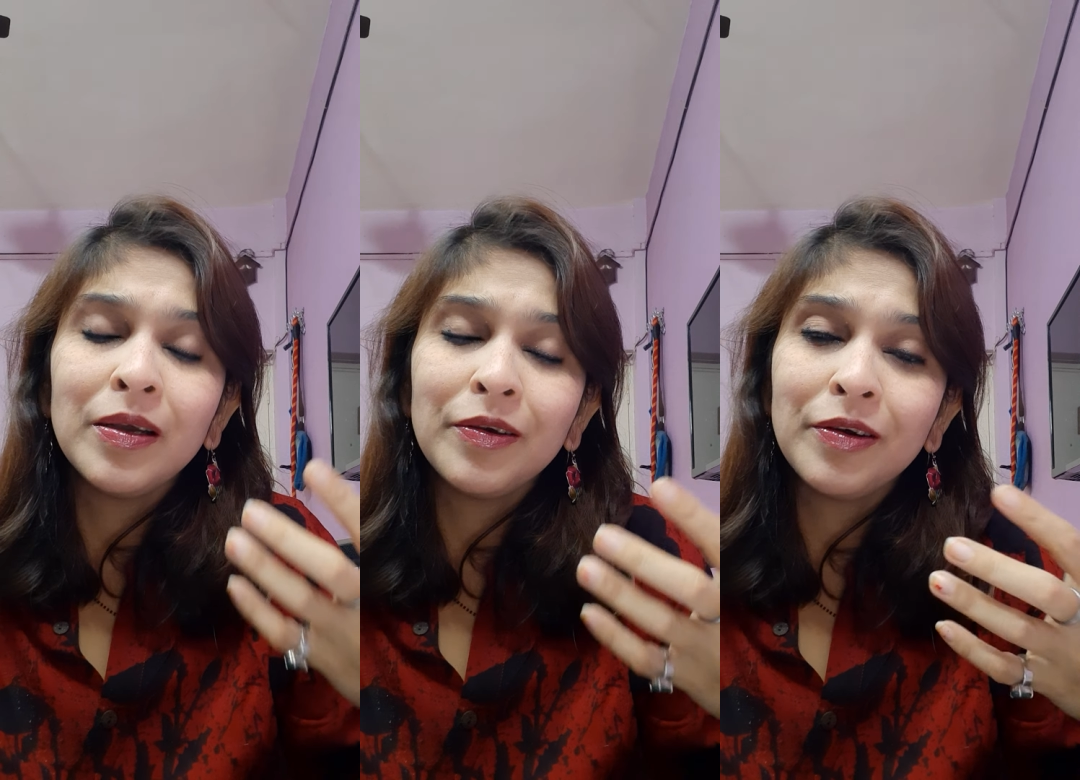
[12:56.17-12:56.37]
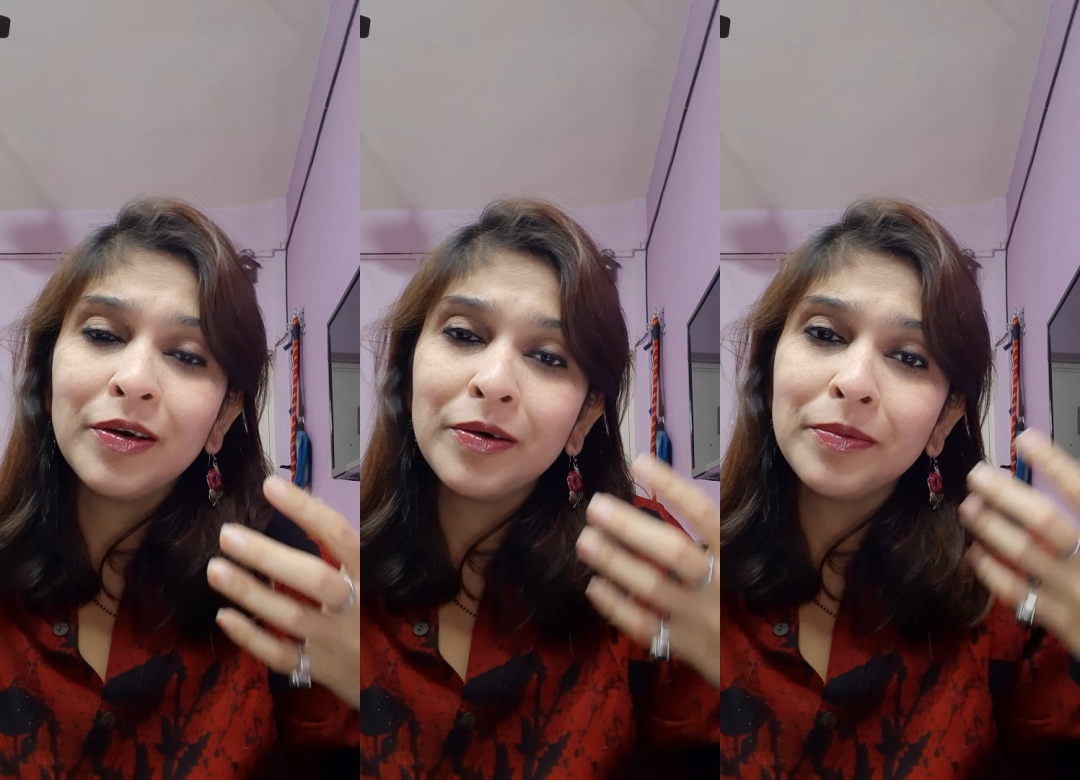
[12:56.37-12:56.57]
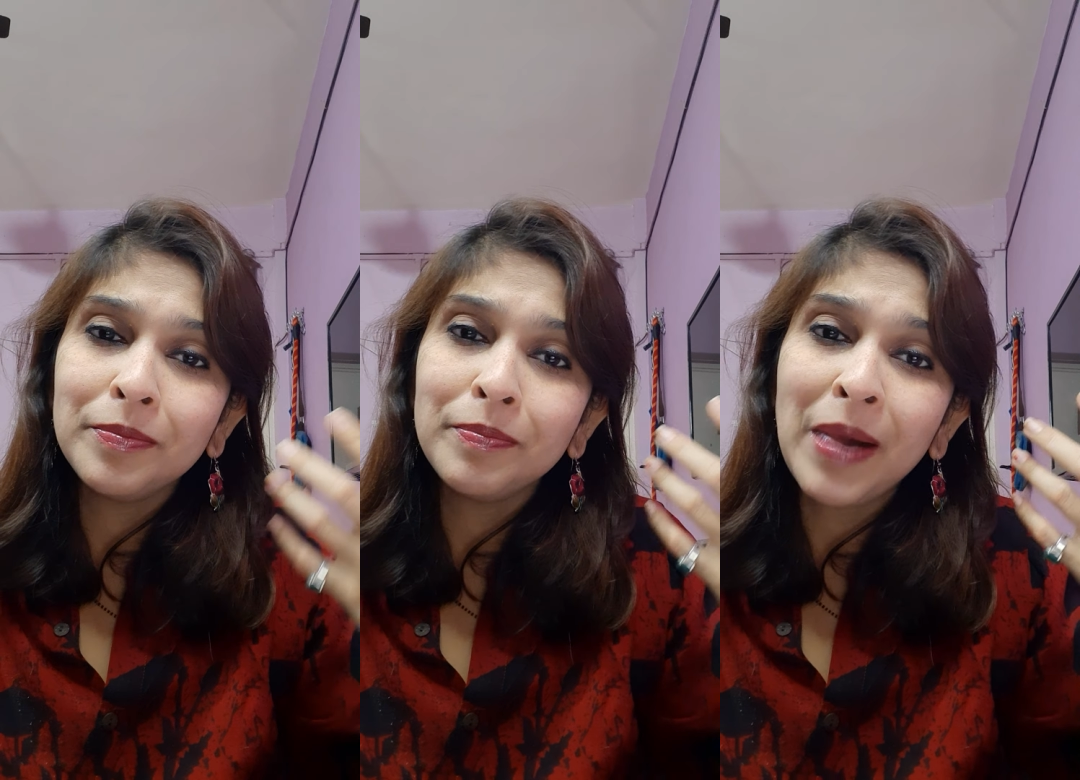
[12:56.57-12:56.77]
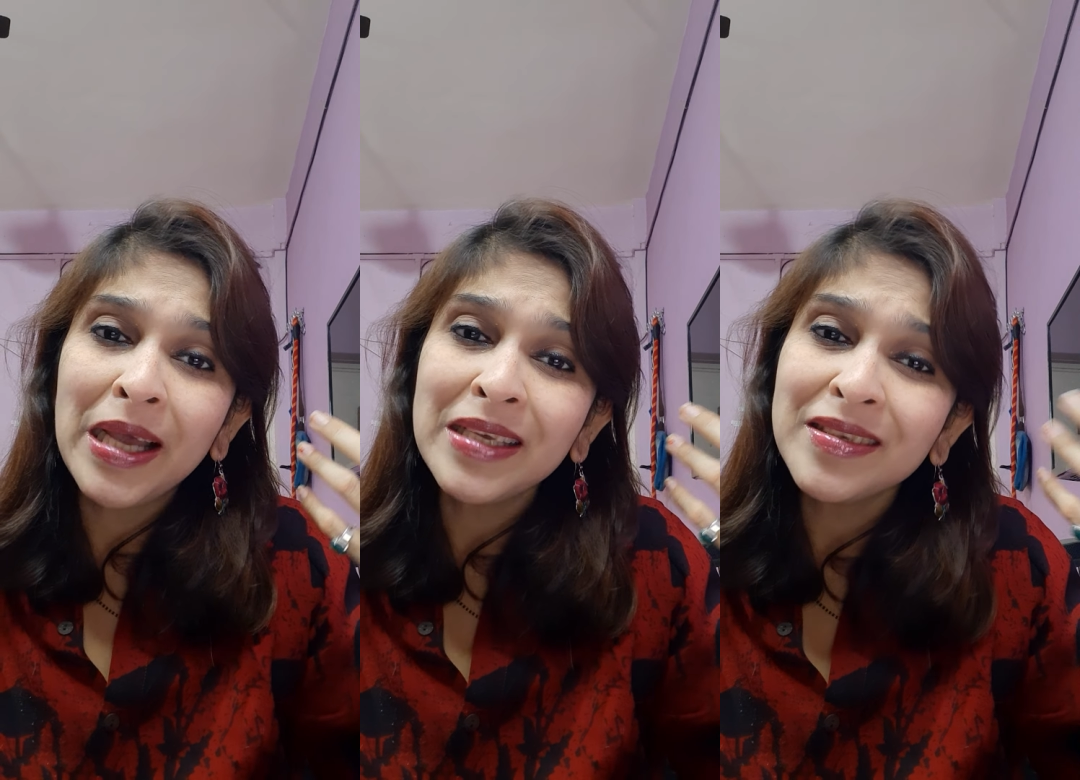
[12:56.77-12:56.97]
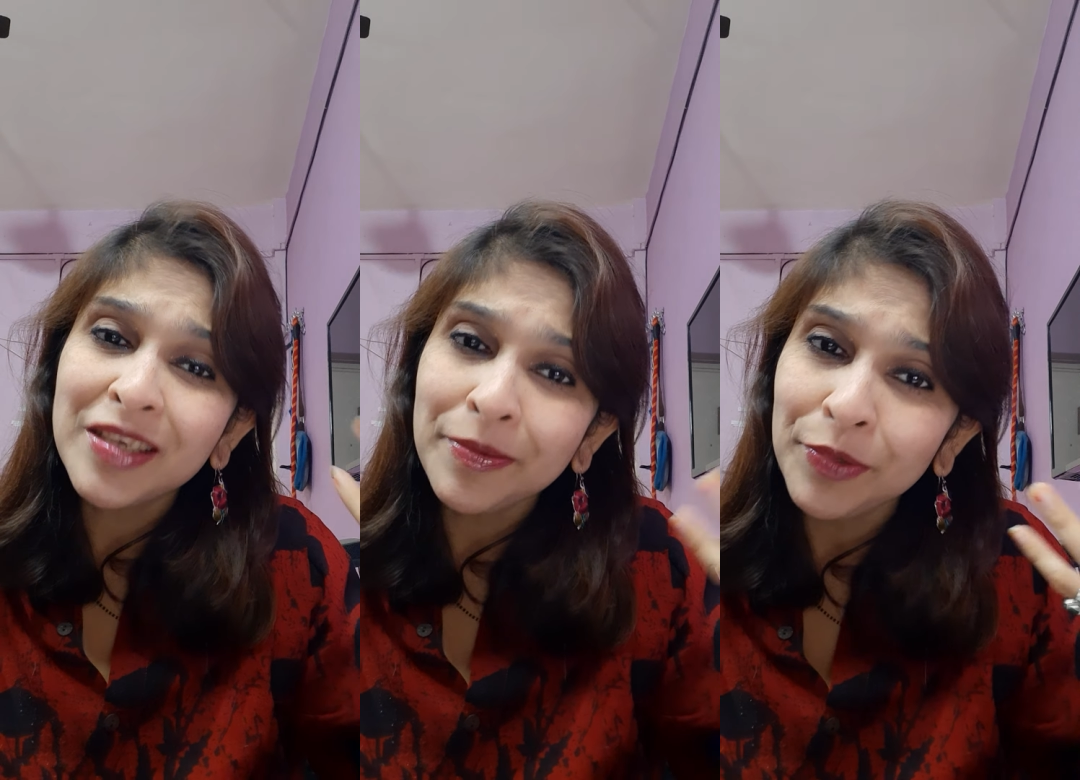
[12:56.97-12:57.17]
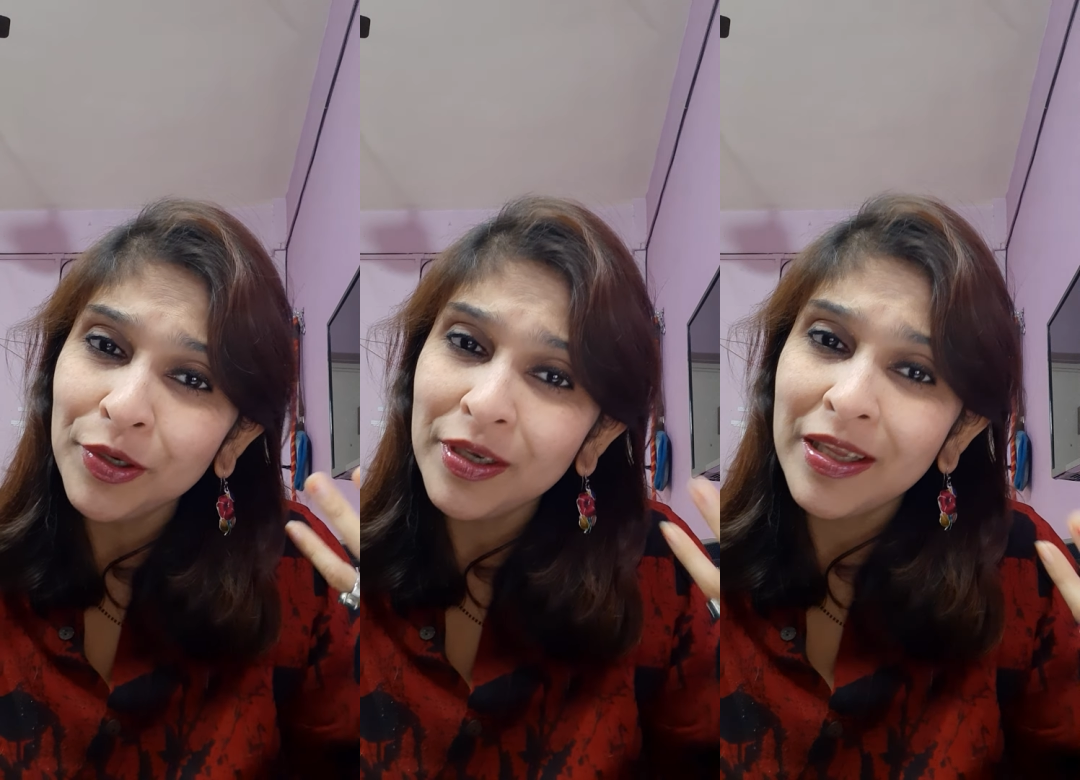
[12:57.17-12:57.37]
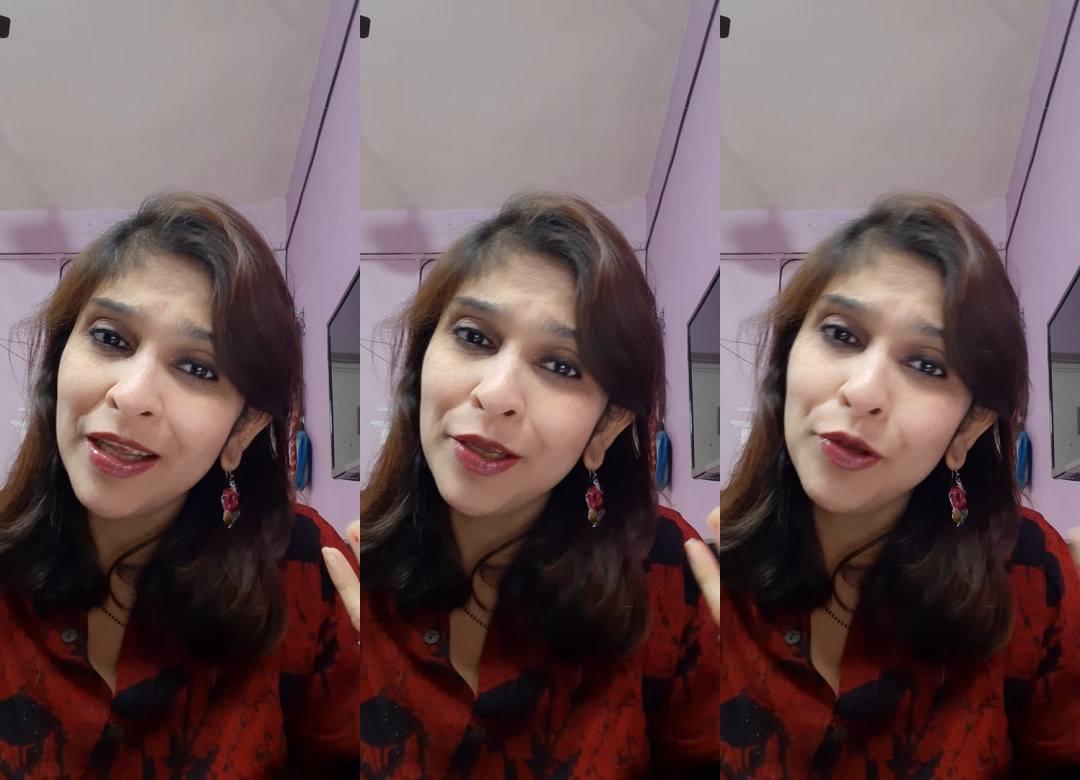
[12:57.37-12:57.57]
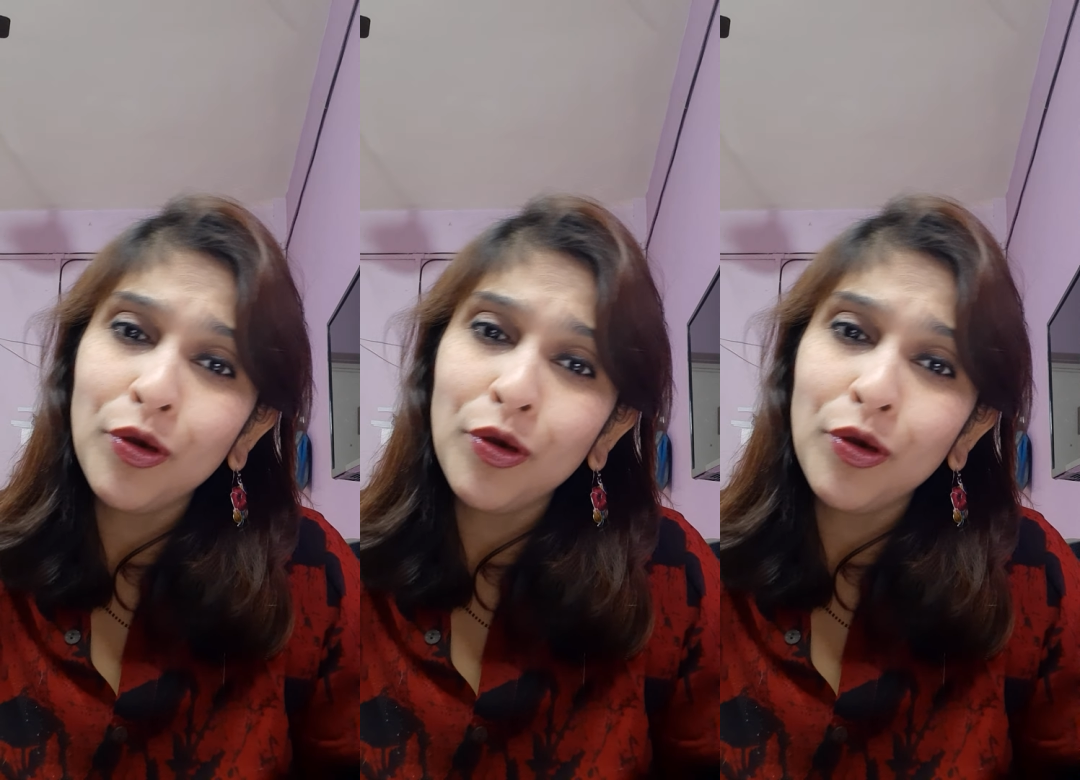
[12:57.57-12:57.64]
by stimulating